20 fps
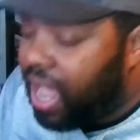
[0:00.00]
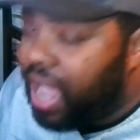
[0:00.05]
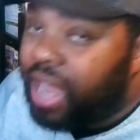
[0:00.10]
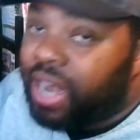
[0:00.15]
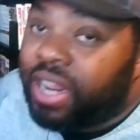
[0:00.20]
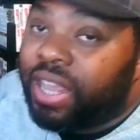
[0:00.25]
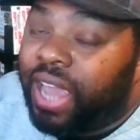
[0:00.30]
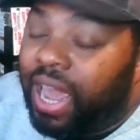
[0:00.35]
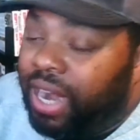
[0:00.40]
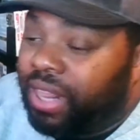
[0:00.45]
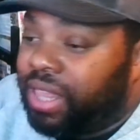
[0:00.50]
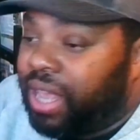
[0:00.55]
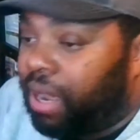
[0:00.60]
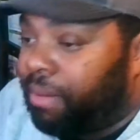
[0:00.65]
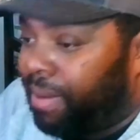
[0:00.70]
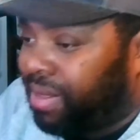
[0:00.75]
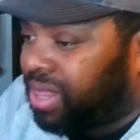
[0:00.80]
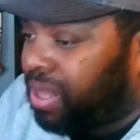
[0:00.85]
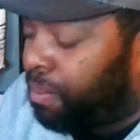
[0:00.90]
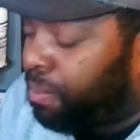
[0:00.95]
And you got to think
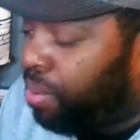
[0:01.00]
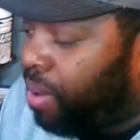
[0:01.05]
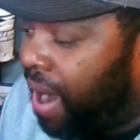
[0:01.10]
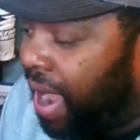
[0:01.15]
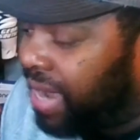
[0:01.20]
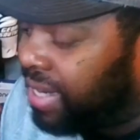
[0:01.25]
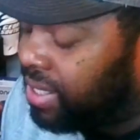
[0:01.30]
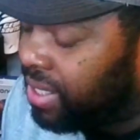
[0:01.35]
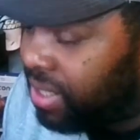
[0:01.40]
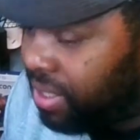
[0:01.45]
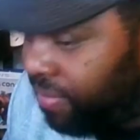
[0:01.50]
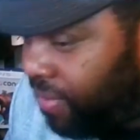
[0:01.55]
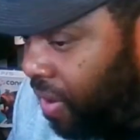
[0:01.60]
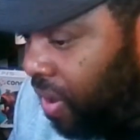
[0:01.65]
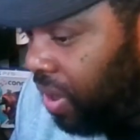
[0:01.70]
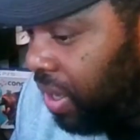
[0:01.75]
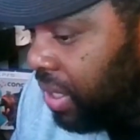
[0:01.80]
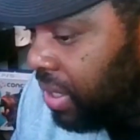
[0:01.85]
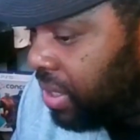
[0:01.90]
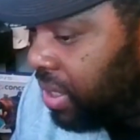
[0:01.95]
about the prices of
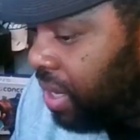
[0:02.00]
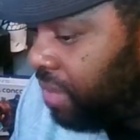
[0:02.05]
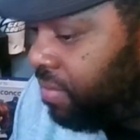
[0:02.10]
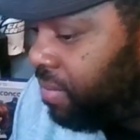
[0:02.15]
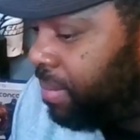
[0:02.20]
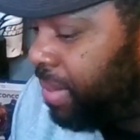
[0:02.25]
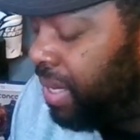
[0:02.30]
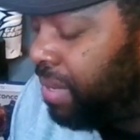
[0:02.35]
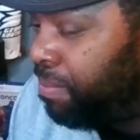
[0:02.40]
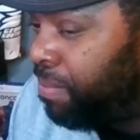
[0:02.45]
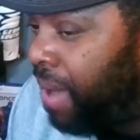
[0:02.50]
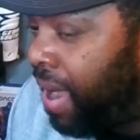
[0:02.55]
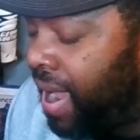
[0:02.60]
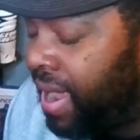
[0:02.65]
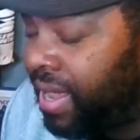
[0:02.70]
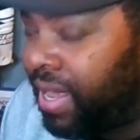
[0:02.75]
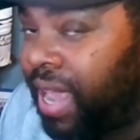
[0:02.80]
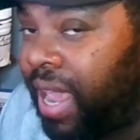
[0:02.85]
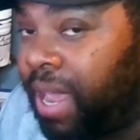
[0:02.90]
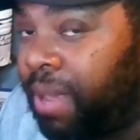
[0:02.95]
all this stuff. I mean,
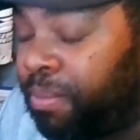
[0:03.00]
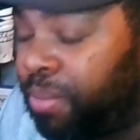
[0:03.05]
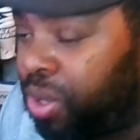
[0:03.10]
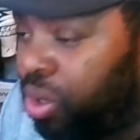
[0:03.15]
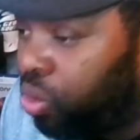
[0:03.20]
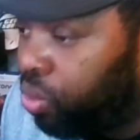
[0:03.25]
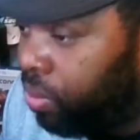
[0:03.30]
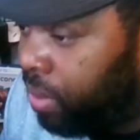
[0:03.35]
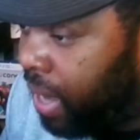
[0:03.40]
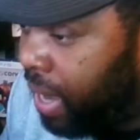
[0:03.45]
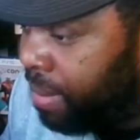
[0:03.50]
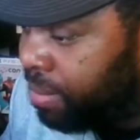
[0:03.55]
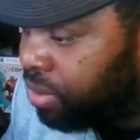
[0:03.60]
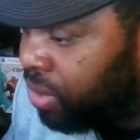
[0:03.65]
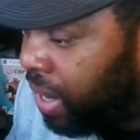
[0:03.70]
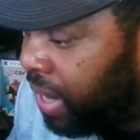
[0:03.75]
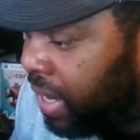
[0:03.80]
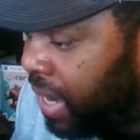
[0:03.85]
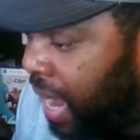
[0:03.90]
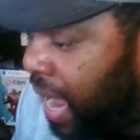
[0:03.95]
buying GameCube games
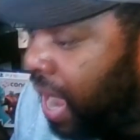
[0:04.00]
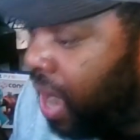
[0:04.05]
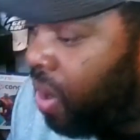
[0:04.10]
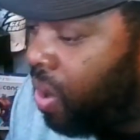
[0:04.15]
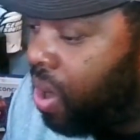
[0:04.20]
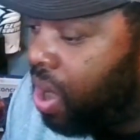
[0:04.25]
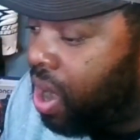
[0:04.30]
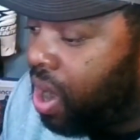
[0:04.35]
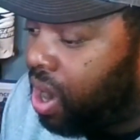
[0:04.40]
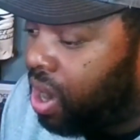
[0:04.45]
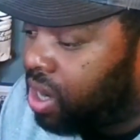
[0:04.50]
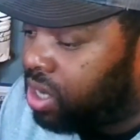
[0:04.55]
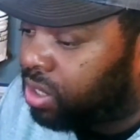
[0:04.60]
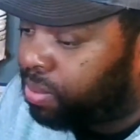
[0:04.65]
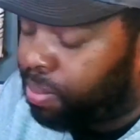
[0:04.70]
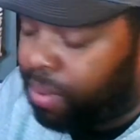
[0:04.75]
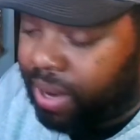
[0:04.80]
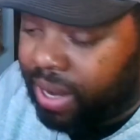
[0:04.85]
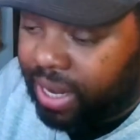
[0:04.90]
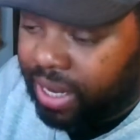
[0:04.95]
right now is
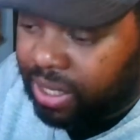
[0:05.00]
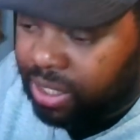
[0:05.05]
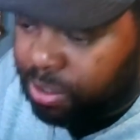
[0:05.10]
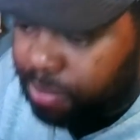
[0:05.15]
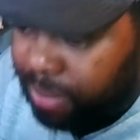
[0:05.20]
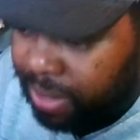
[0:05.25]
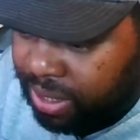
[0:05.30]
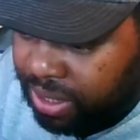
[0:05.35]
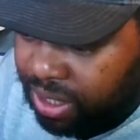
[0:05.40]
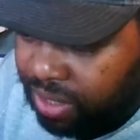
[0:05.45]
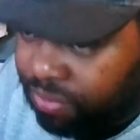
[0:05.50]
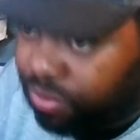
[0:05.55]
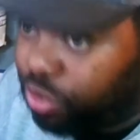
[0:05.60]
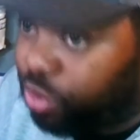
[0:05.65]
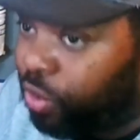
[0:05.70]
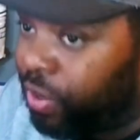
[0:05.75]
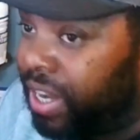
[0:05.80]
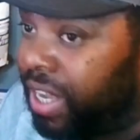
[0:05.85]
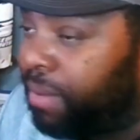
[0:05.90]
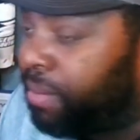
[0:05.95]
pretty expensive.
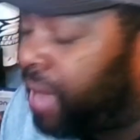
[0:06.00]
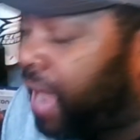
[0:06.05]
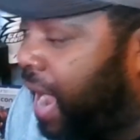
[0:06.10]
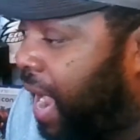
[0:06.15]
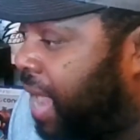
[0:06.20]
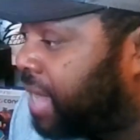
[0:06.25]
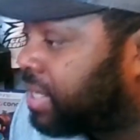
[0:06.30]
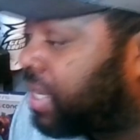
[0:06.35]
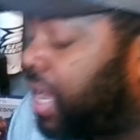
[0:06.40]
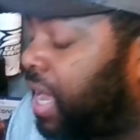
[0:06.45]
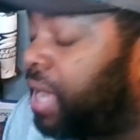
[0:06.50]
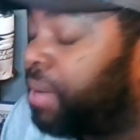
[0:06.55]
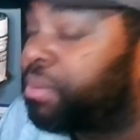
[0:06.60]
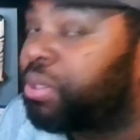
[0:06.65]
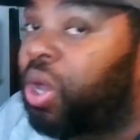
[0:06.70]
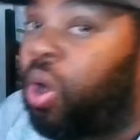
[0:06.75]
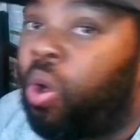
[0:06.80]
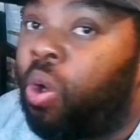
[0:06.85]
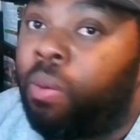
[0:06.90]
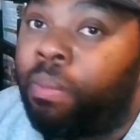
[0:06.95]
Dreamcast games,
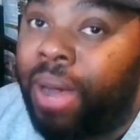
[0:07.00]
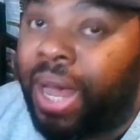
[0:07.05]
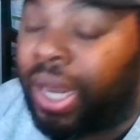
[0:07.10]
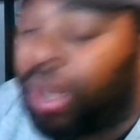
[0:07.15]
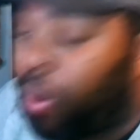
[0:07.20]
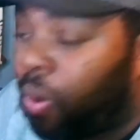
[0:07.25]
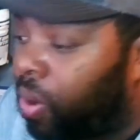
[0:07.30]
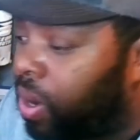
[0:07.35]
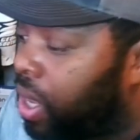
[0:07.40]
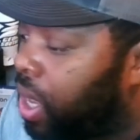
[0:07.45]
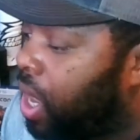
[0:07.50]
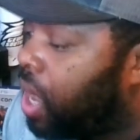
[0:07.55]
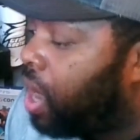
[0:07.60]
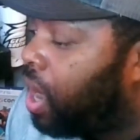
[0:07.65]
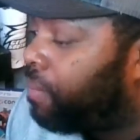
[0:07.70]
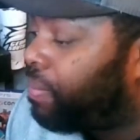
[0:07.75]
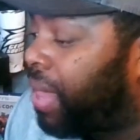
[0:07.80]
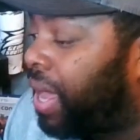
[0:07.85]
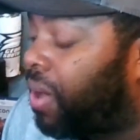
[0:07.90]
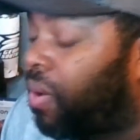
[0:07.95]
oh my lord, I'm
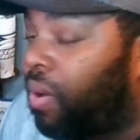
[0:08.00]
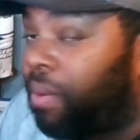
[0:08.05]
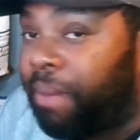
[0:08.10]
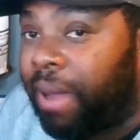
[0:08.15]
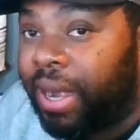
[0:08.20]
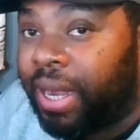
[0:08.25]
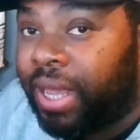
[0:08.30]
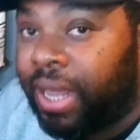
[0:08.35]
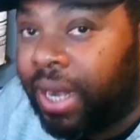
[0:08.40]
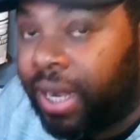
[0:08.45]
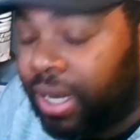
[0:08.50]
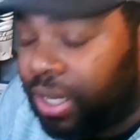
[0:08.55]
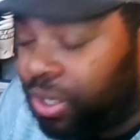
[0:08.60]
not going back to get any